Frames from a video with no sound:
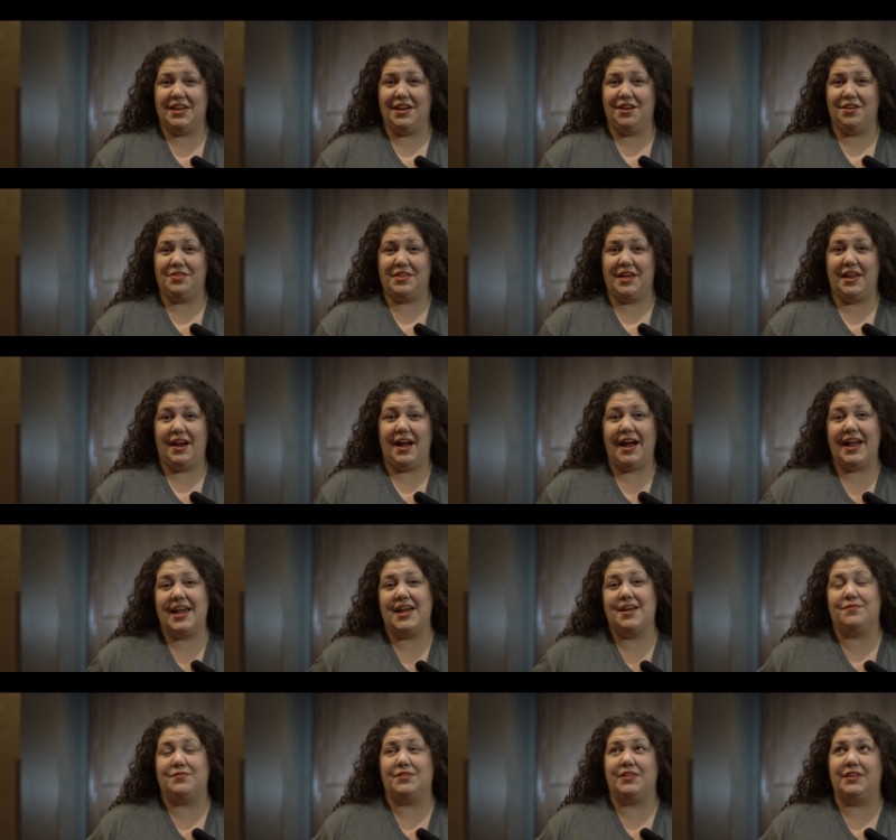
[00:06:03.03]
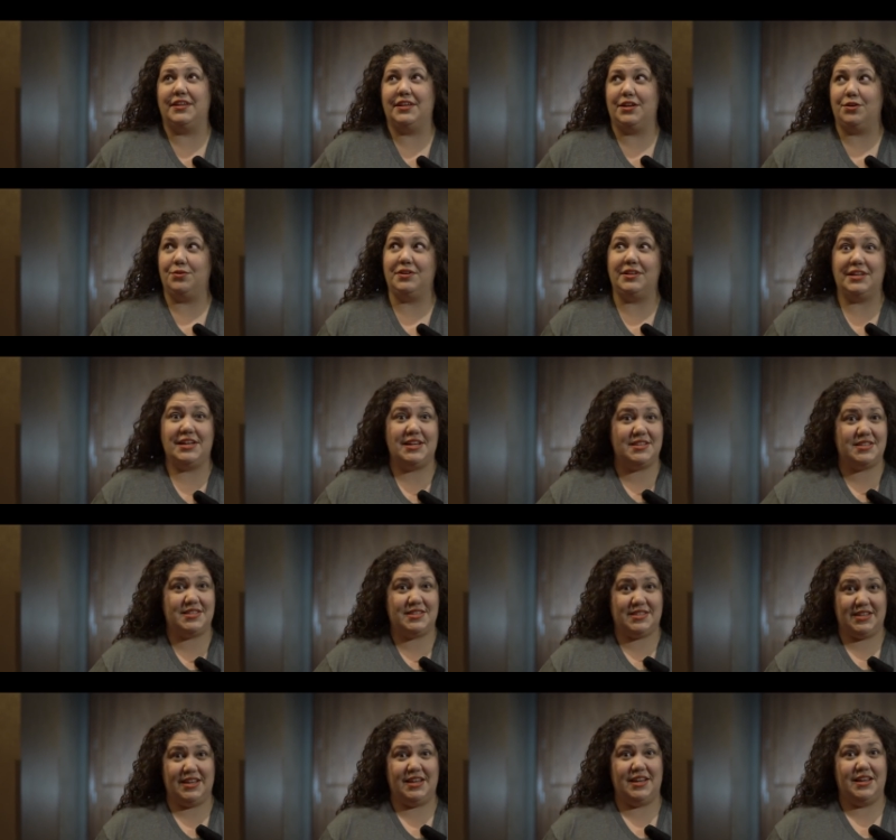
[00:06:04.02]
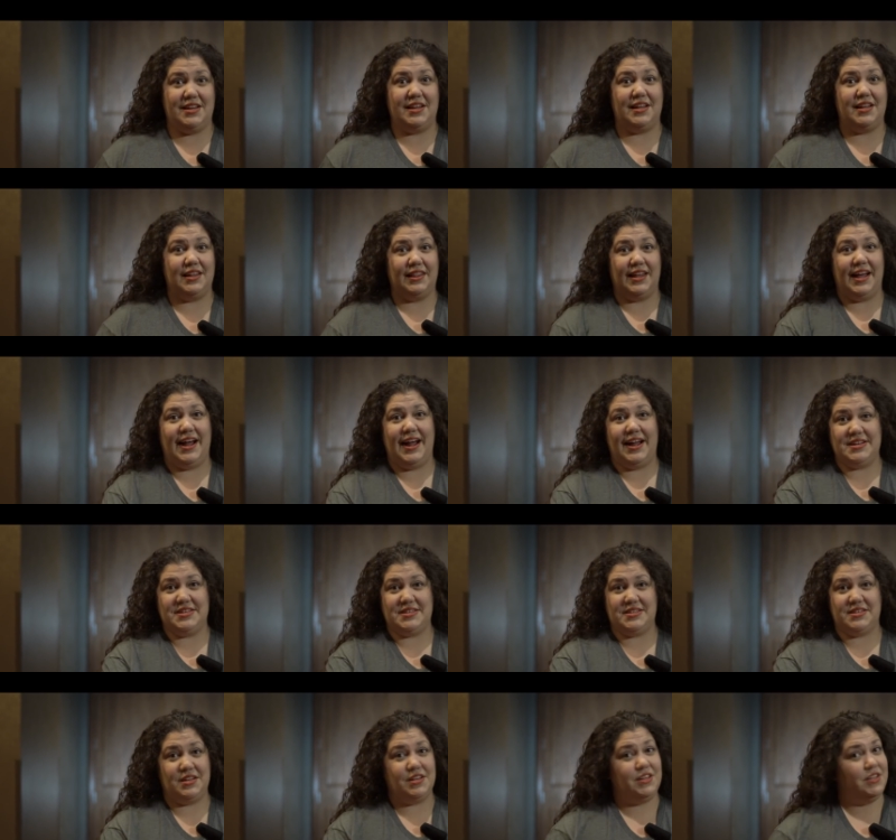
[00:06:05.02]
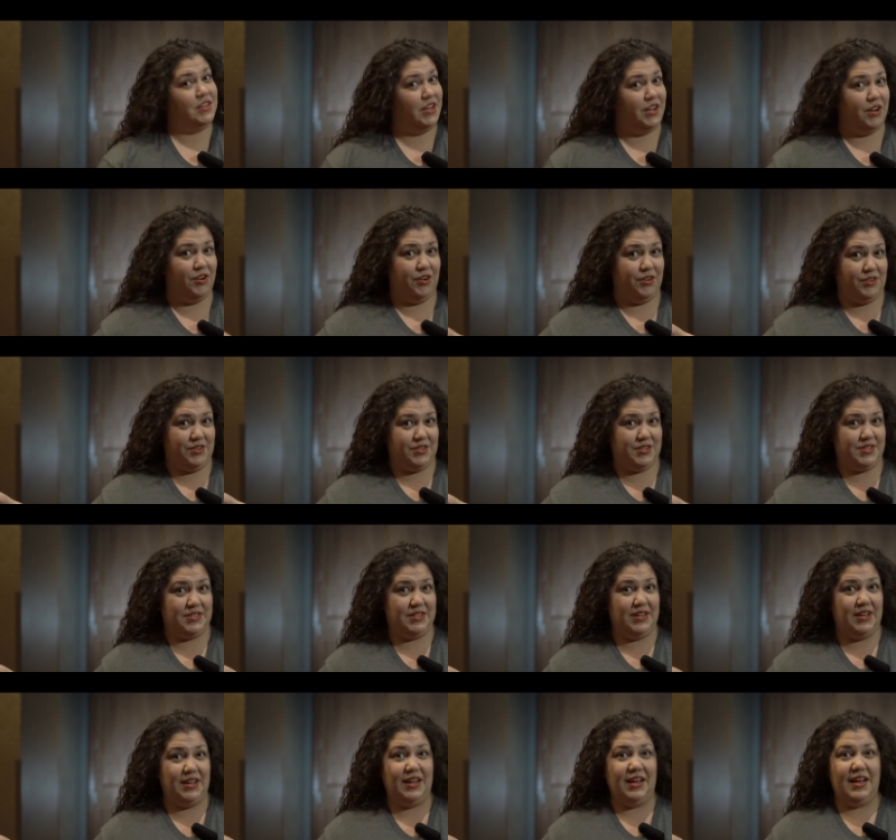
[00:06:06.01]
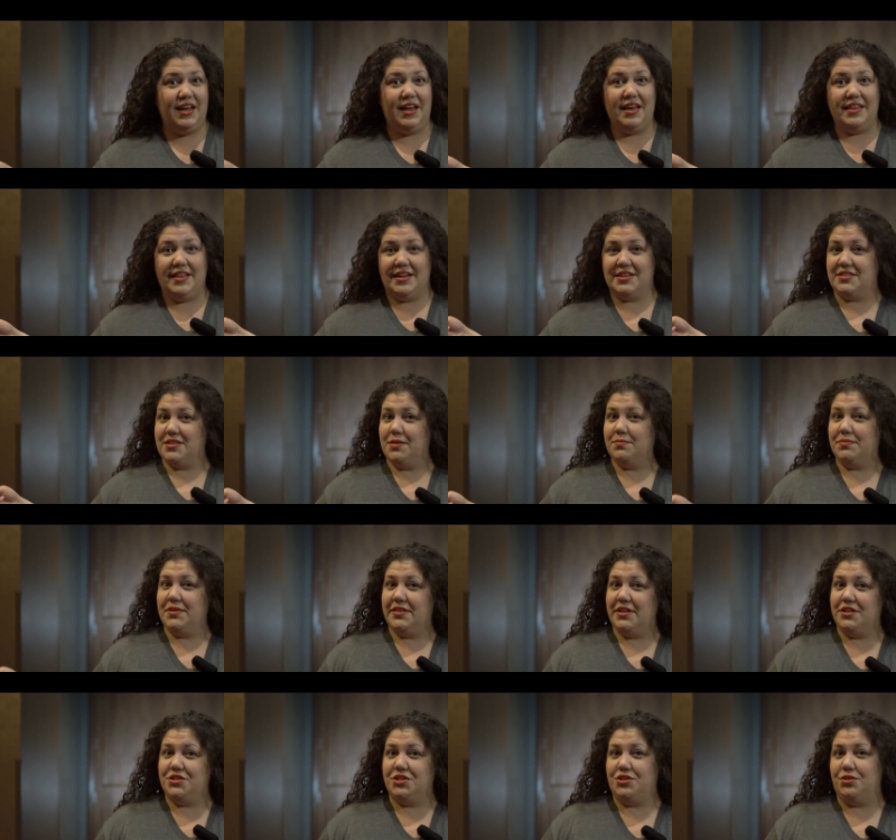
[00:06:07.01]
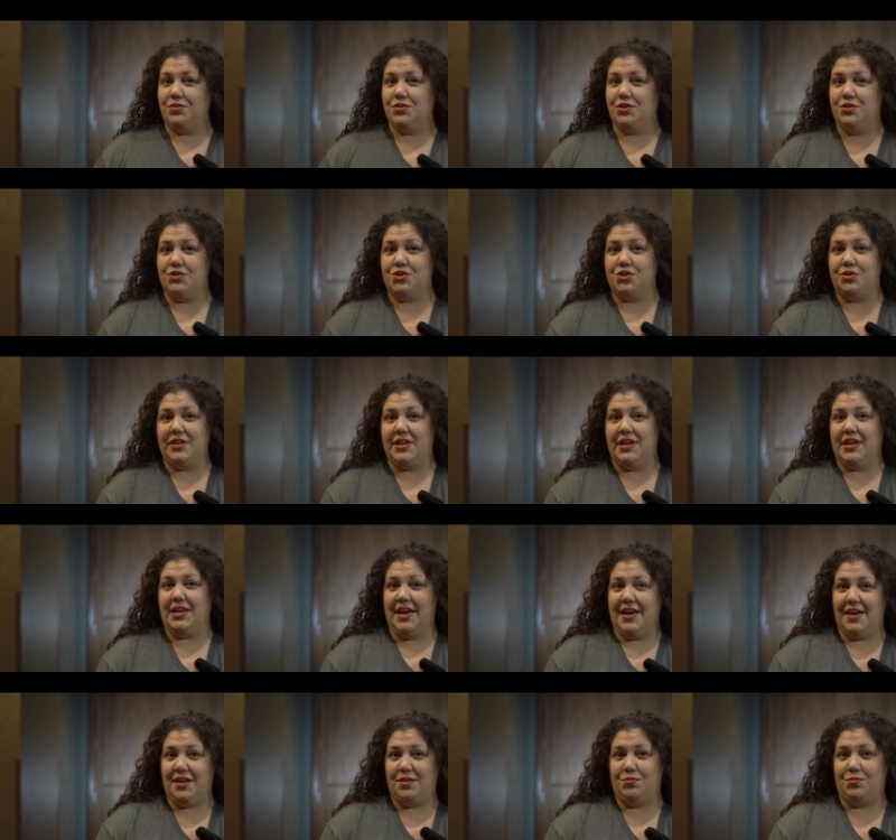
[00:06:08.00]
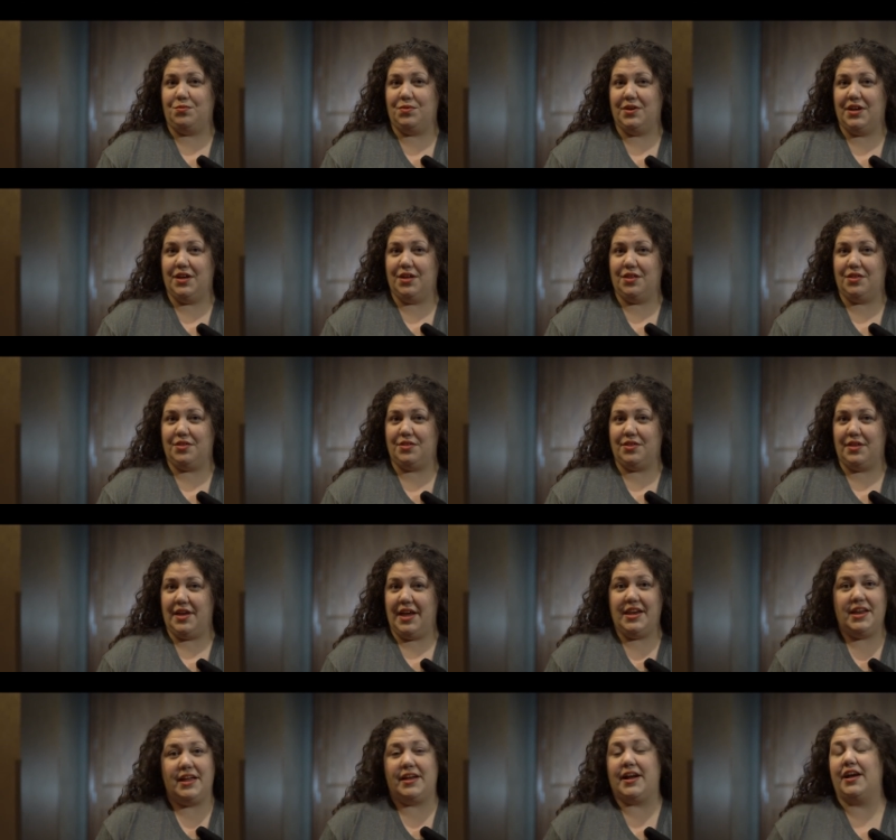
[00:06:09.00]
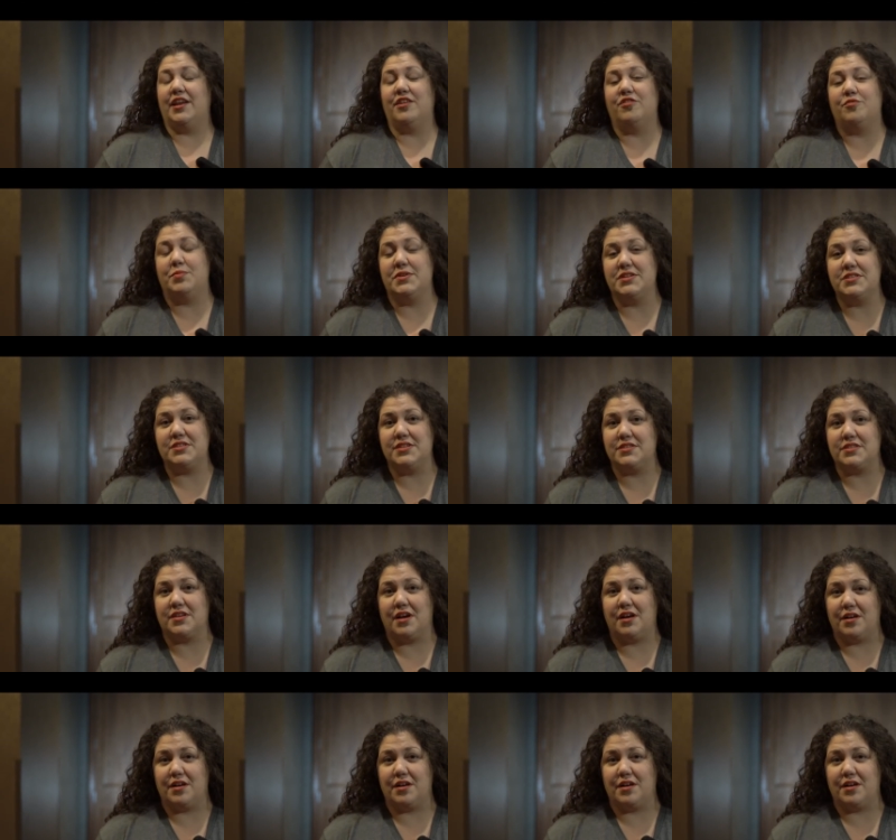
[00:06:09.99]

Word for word: here that I have literally seen last years. That's something that you don't usually get with any kind of business